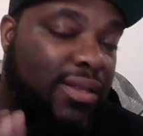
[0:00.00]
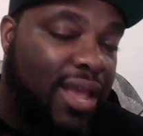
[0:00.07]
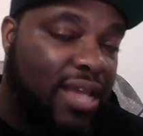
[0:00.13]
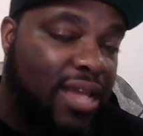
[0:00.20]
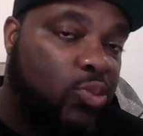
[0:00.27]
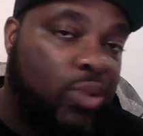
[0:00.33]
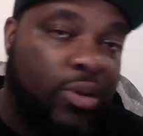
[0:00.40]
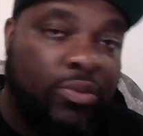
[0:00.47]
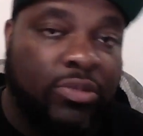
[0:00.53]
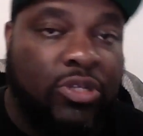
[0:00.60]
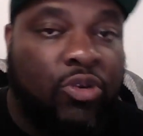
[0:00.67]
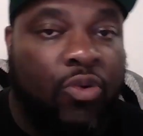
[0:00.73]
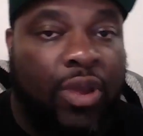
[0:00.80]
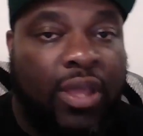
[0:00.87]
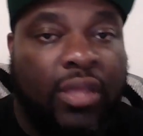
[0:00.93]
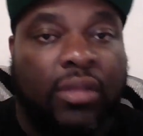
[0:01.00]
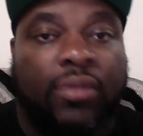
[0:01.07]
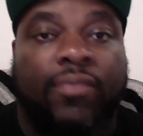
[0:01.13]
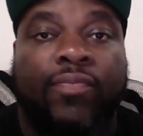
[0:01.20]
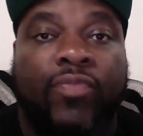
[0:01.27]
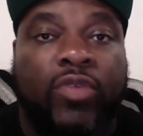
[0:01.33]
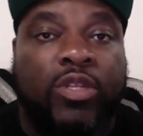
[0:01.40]
That's when it was great.
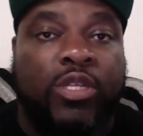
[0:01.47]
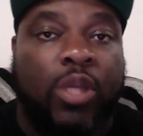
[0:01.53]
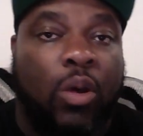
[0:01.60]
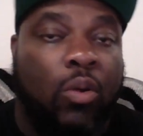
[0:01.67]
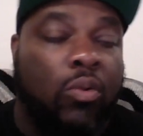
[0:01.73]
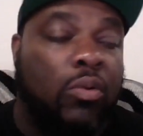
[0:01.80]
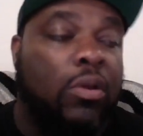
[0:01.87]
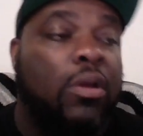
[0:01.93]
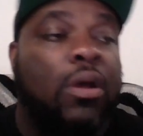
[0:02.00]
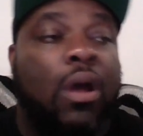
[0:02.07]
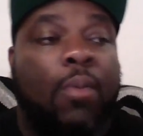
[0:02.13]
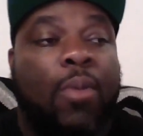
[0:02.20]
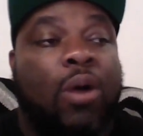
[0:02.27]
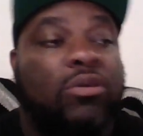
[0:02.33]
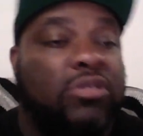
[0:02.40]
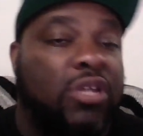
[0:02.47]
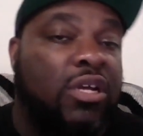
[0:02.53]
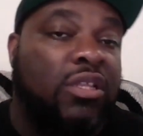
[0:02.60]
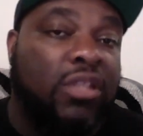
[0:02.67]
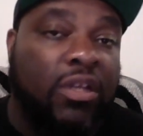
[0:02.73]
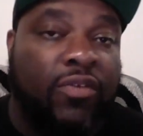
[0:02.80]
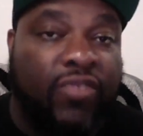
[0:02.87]
So I'm always
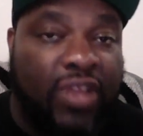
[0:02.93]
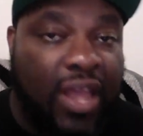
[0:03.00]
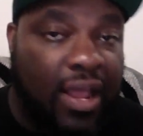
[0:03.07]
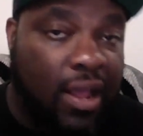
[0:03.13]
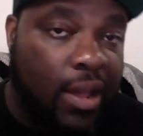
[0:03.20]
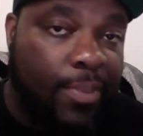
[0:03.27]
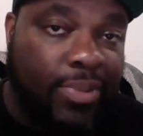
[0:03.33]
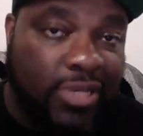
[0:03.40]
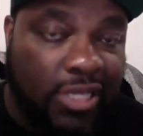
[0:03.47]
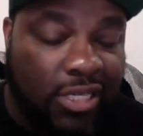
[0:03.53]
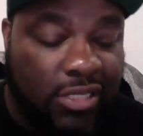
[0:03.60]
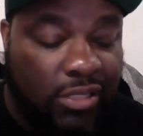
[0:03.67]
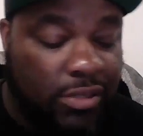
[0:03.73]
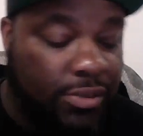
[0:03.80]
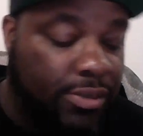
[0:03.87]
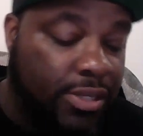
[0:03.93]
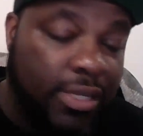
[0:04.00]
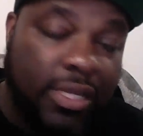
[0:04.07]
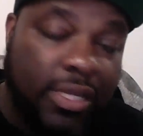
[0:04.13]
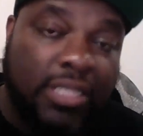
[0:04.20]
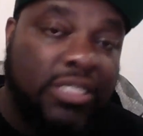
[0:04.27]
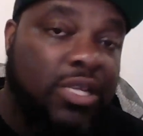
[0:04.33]
going to look for that competition.
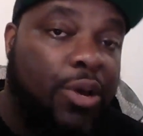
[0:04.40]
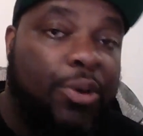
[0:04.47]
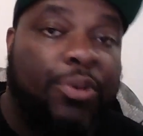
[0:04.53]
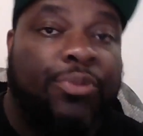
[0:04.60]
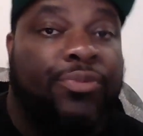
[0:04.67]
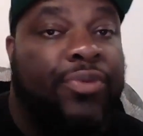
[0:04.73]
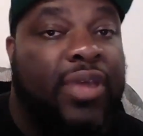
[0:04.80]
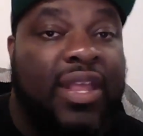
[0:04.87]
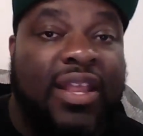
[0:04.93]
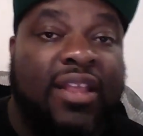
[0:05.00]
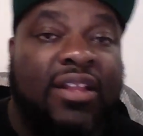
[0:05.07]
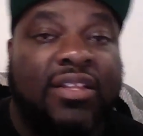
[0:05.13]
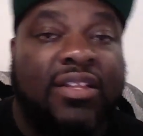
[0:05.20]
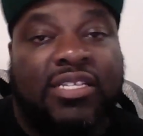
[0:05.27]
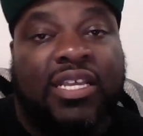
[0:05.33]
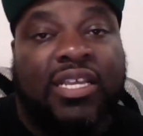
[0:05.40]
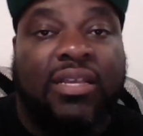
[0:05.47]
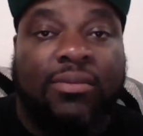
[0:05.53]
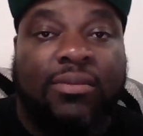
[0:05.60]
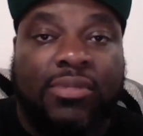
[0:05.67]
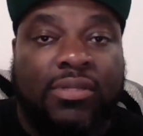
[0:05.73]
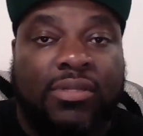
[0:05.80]
So any of the
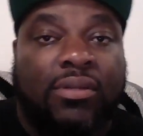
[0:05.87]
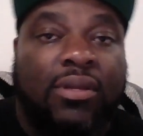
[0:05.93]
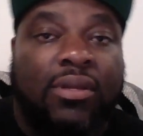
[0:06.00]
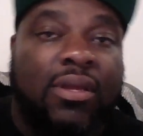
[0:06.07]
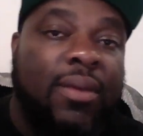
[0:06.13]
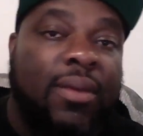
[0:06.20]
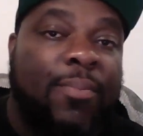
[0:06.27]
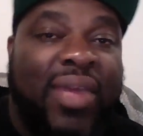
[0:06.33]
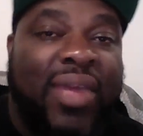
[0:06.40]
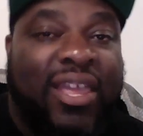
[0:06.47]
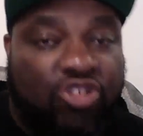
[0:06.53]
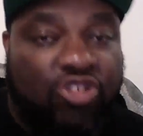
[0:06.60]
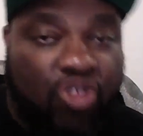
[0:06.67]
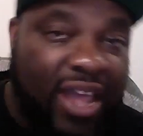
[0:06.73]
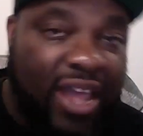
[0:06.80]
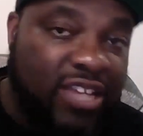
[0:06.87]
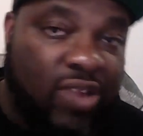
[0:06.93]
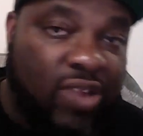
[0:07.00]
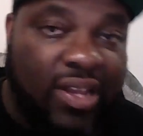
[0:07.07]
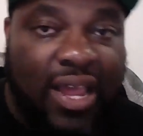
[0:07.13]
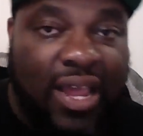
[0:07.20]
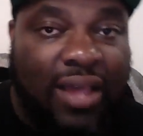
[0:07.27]
teams being trash
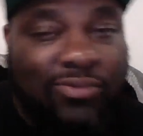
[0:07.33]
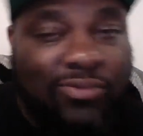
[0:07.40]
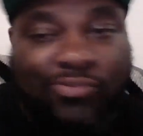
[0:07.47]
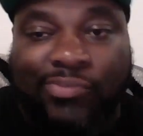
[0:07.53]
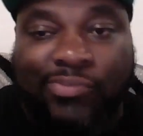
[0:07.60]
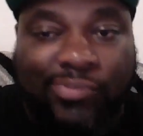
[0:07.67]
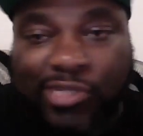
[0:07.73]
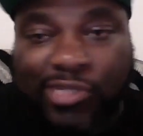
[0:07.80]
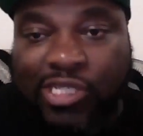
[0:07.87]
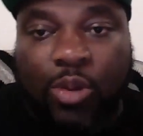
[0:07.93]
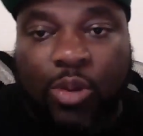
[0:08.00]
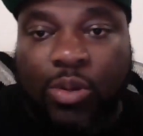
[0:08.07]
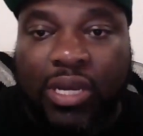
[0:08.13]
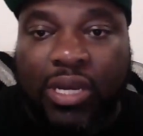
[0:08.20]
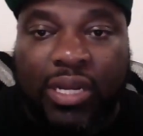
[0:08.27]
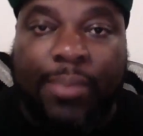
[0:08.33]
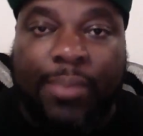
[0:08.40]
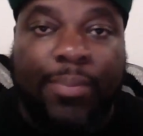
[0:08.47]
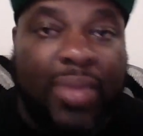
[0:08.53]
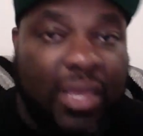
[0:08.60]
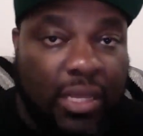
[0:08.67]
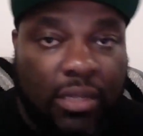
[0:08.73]
right now, it's no good to
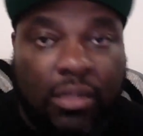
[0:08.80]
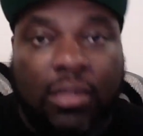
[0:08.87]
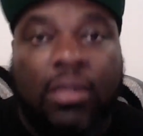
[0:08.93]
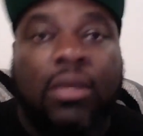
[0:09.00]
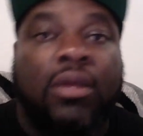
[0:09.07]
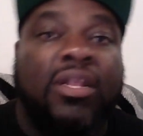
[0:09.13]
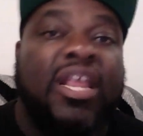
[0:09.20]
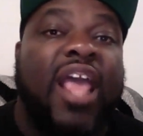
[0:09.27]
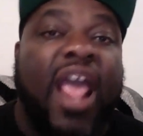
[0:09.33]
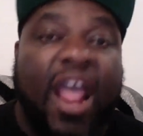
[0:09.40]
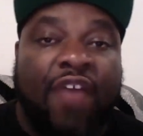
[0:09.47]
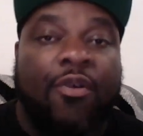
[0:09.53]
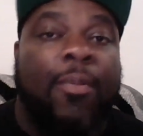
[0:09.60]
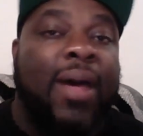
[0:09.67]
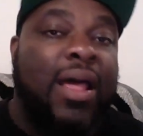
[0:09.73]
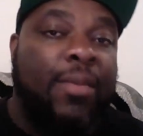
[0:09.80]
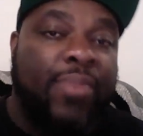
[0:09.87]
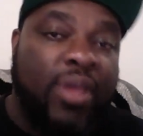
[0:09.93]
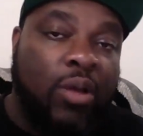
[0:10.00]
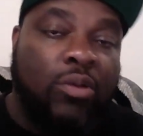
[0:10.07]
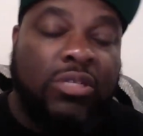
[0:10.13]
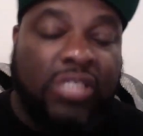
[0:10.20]
me. Need everybody
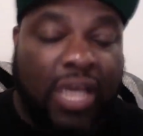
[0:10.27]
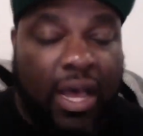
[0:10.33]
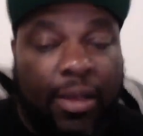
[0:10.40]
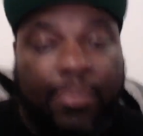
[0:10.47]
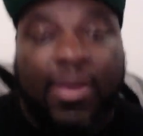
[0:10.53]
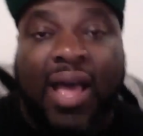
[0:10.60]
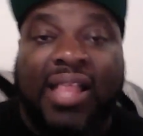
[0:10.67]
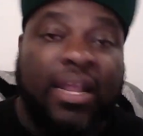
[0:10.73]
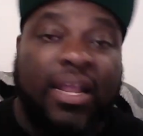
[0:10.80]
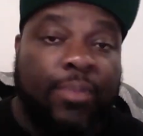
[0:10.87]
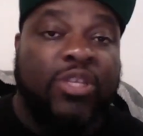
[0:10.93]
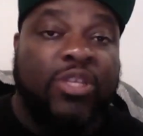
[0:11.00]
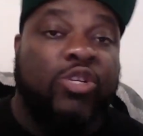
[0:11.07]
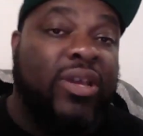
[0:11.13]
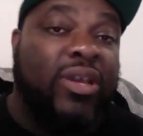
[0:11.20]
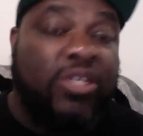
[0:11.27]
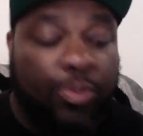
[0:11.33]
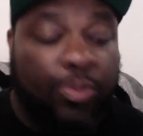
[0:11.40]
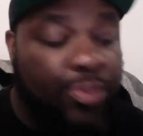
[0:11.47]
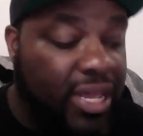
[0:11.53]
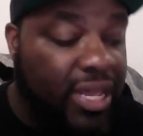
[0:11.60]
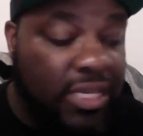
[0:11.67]
be on top. I like to beat you at
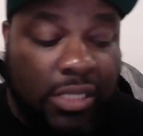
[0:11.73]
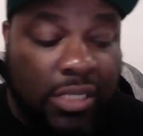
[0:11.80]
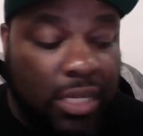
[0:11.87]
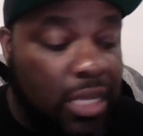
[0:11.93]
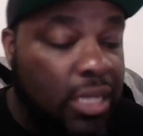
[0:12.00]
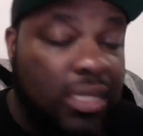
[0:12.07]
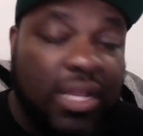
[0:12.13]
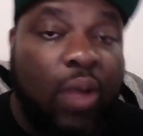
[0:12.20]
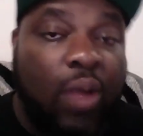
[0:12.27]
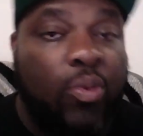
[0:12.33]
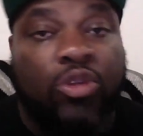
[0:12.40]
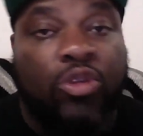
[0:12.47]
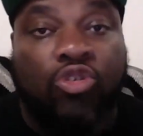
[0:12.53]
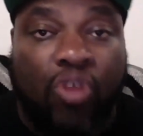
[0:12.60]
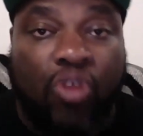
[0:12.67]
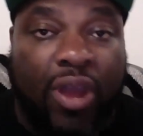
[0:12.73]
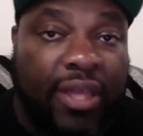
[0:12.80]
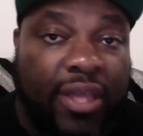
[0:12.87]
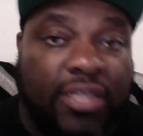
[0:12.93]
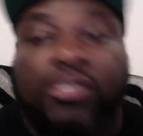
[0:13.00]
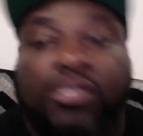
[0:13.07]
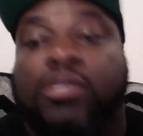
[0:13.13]
your best, not when you
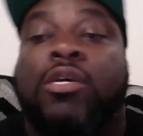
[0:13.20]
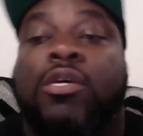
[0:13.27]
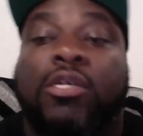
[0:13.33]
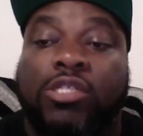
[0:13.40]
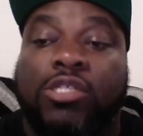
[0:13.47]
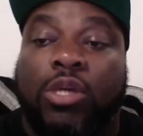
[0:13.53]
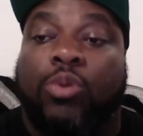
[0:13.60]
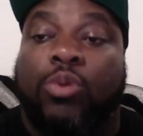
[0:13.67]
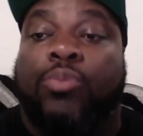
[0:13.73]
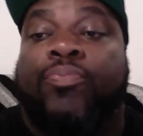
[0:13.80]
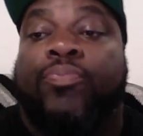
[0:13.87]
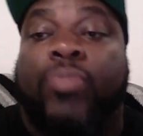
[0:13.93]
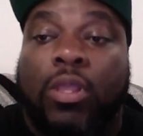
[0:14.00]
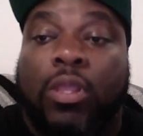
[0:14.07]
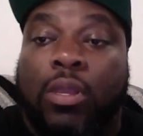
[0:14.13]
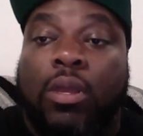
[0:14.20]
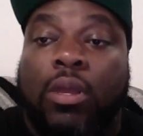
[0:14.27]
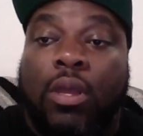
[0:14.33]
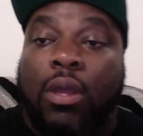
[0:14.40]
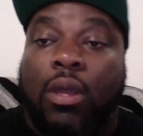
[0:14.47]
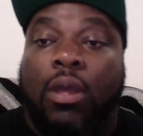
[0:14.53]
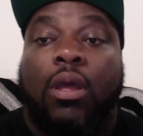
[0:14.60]
trash. So
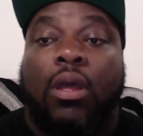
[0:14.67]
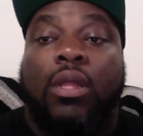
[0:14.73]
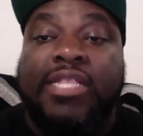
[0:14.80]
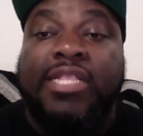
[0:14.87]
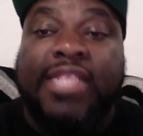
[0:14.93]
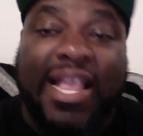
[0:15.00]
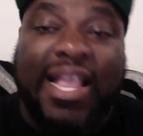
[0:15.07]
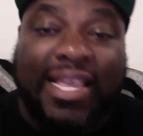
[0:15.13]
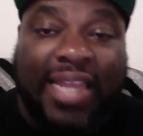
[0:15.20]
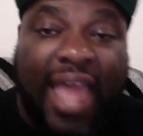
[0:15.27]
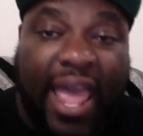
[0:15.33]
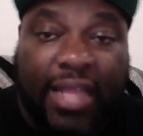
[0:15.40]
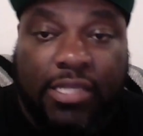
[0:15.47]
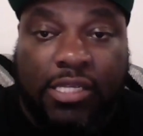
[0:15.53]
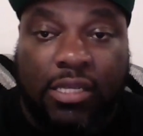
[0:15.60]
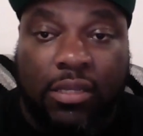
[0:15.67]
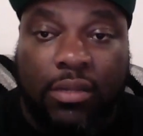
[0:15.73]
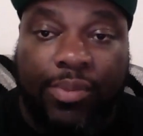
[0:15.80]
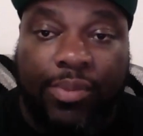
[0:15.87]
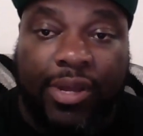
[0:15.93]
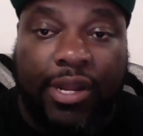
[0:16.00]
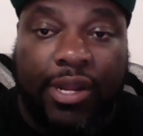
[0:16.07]
none of that.
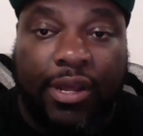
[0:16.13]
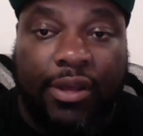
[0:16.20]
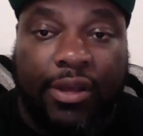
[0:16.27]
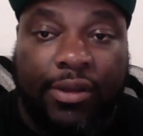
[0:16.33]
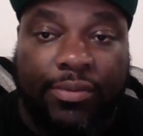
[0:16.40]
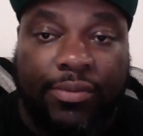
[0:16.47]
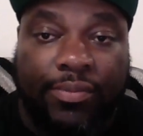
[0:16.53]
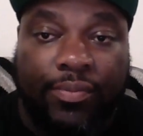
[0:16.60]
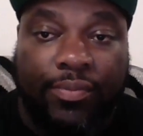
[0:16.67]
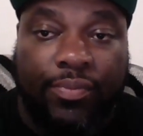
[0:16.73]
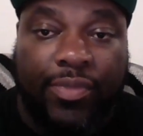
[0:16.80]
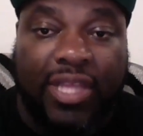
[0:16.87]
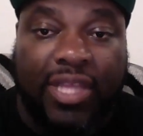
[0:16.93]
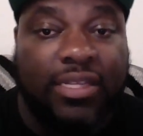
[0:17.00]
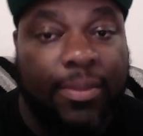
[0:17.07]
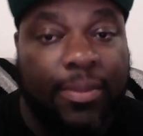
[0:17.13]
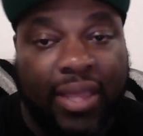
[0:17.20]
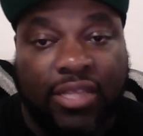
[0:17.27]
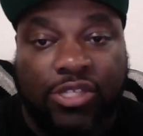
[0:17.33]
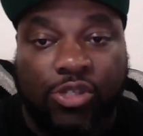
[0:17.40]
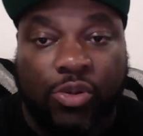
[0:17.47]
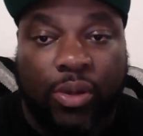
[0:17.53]
But let's get
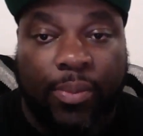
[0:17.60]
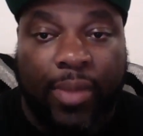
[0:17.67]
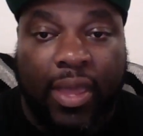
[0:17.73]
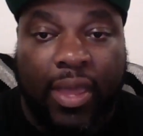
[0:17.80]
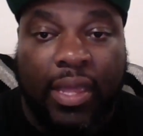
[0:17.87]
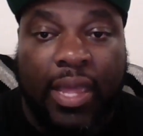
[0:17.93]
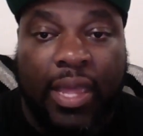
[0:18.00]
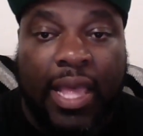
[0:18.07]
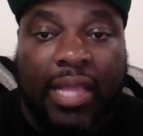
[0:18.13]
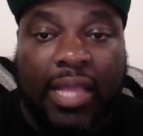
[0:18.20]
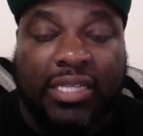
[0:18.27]
back into it, man.